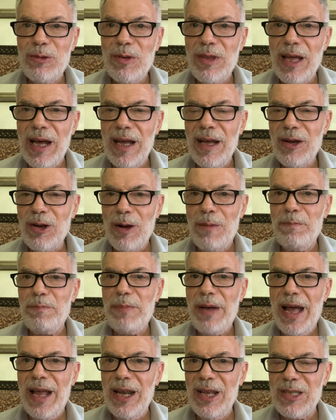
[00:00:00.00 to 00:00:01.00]
to the
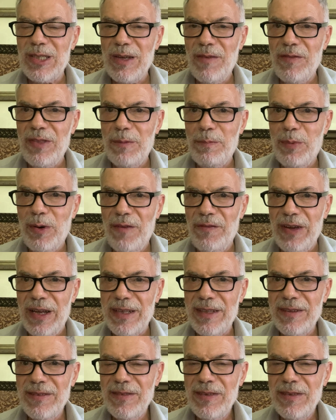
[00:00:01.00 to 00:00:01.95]
companions of the Prophet.